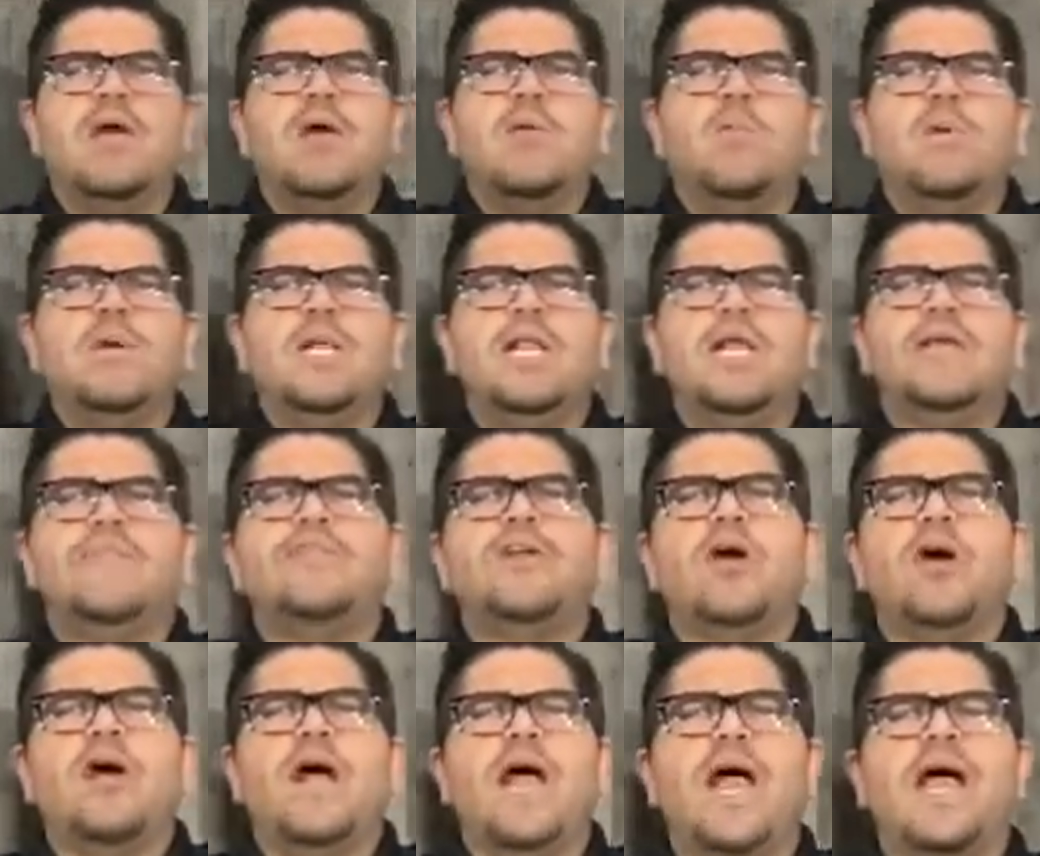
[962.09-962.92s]
We lift
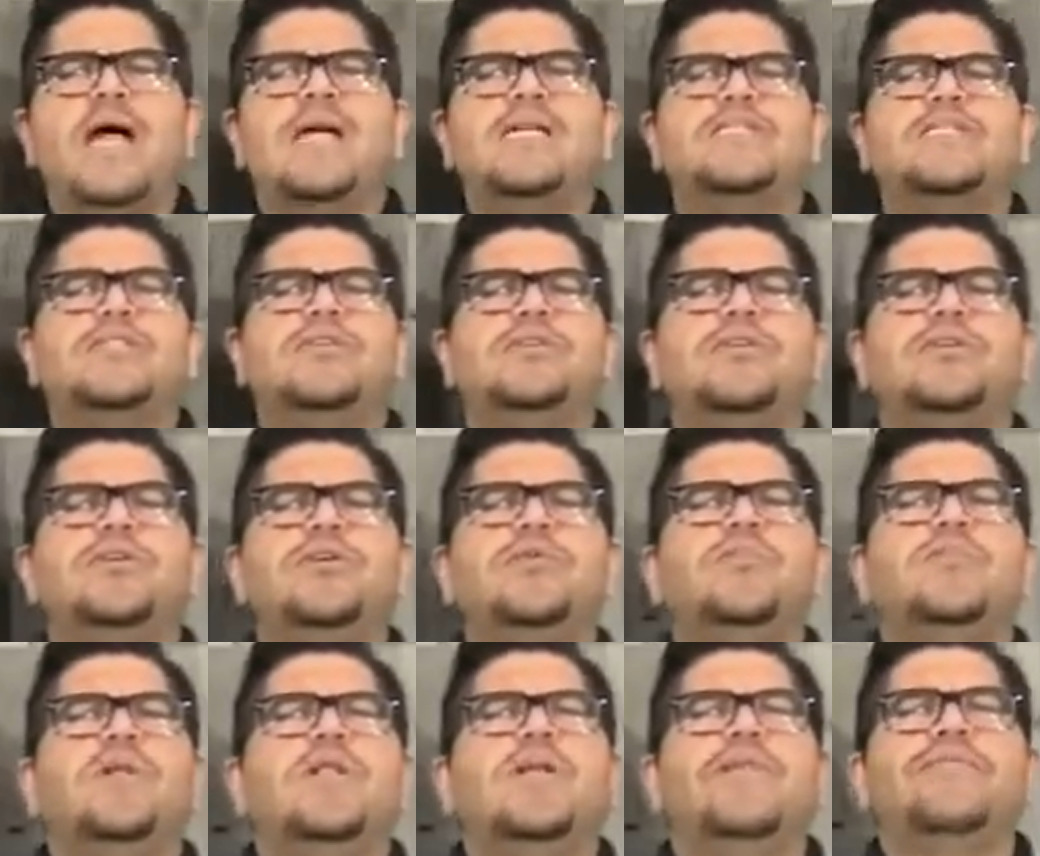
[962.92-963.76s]
our hands to you.
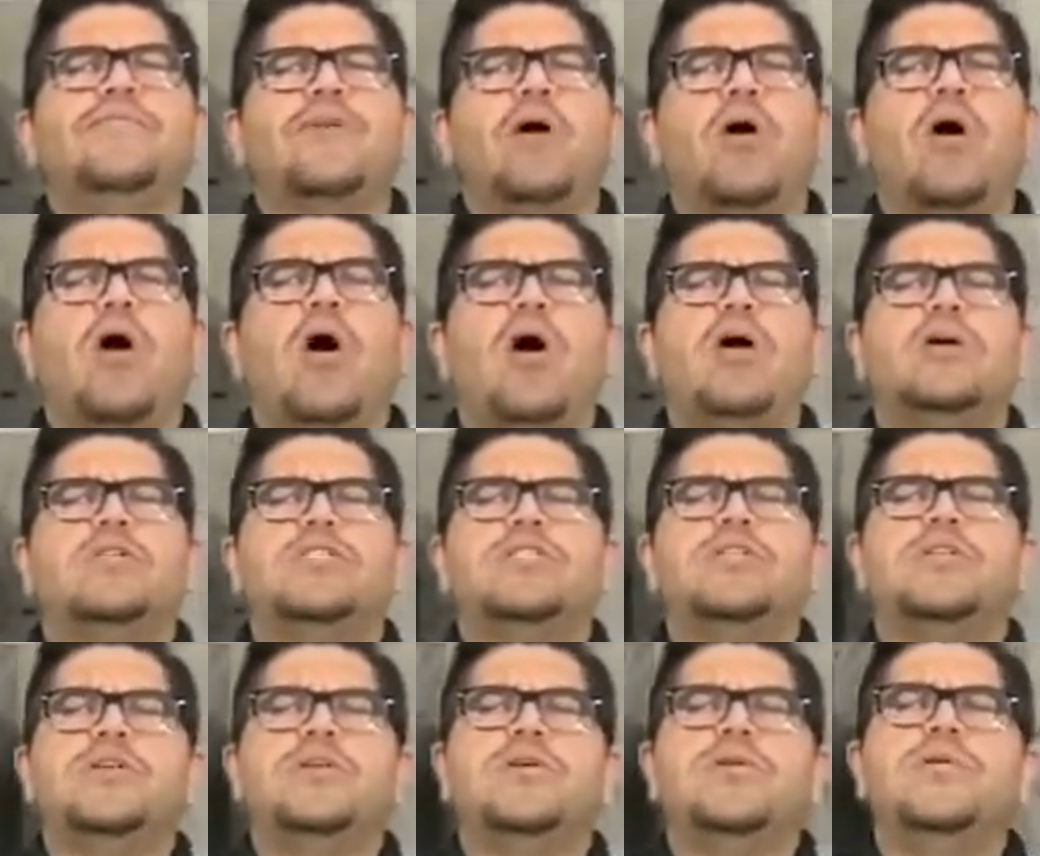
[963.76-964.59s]
We lift our hearts
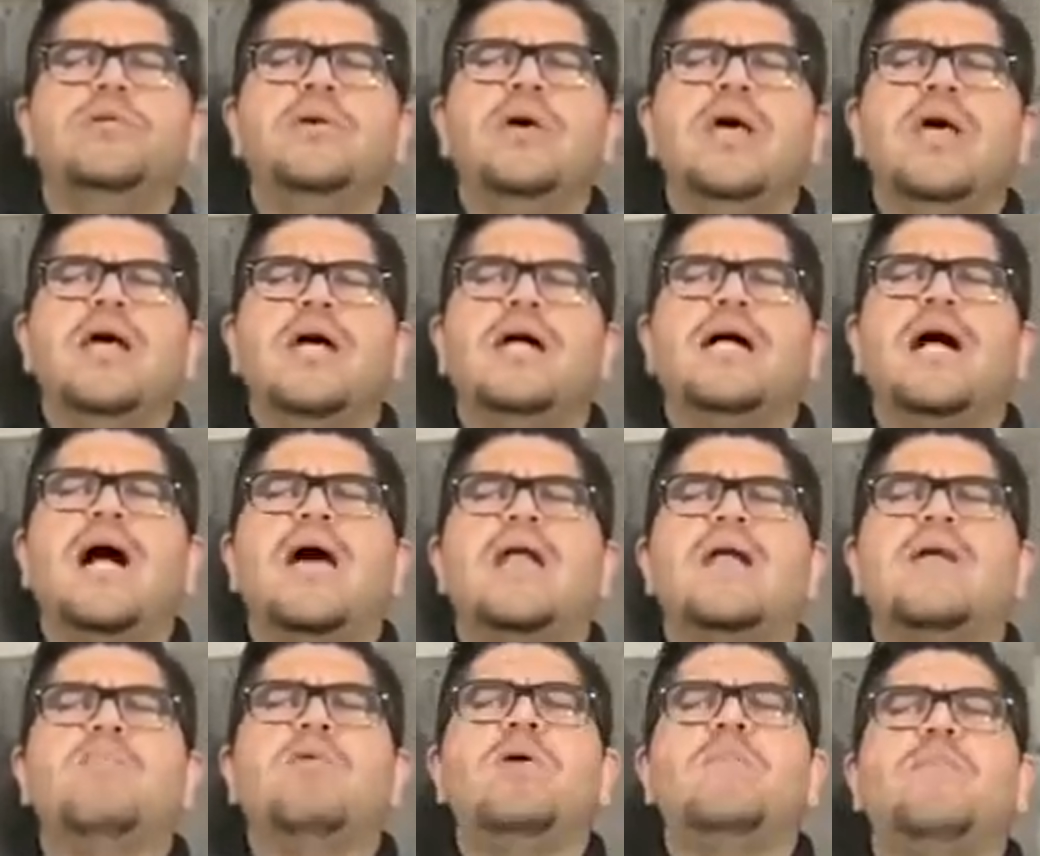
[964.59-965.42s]
to you,
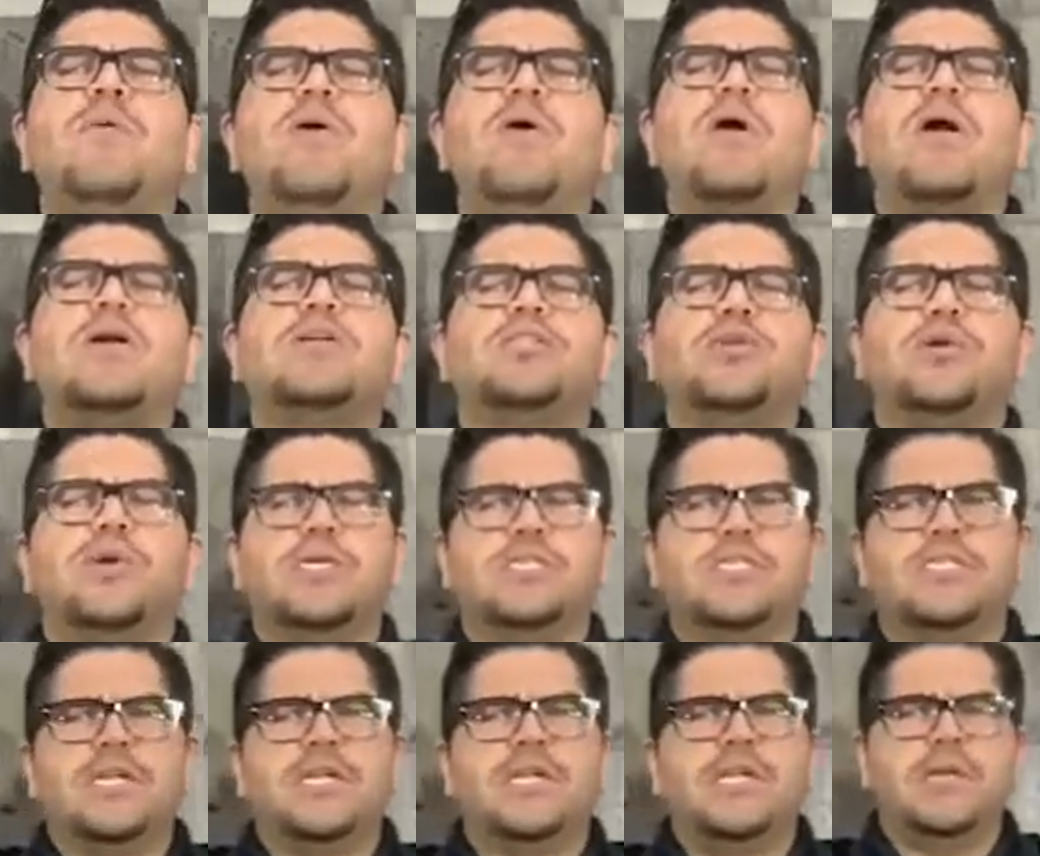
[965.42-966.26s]
God, and we put our
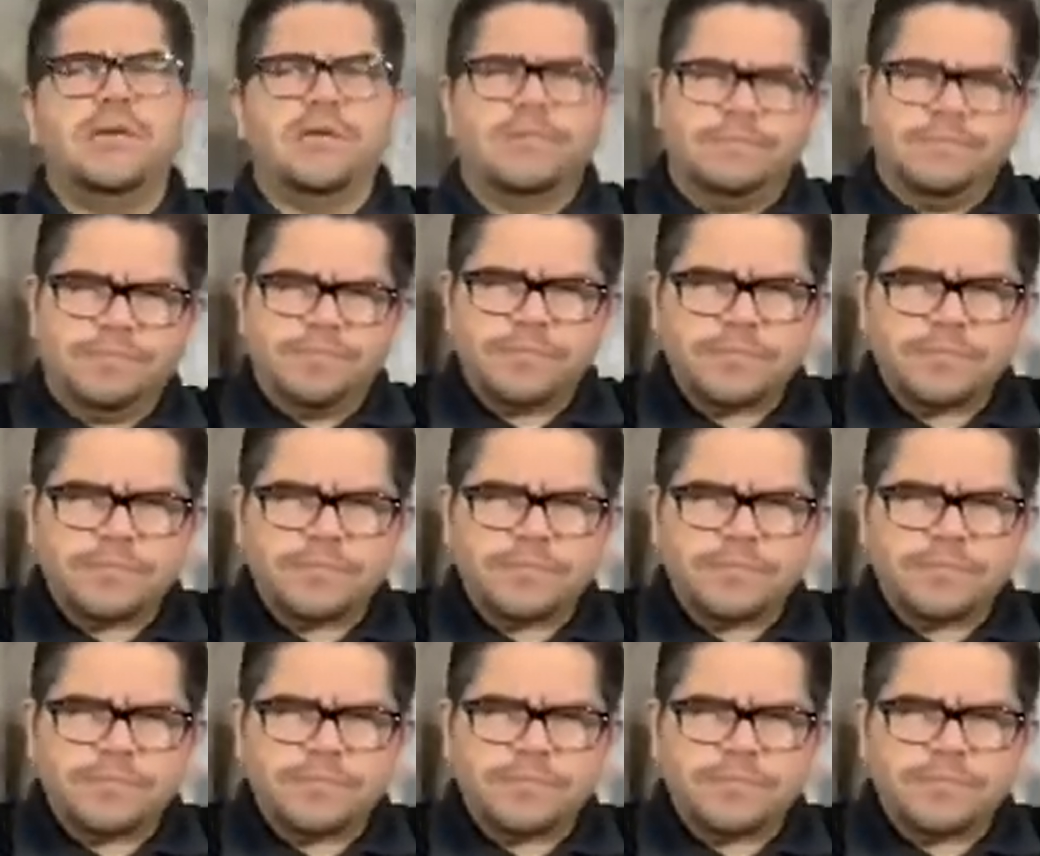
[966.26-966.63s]
trust in you.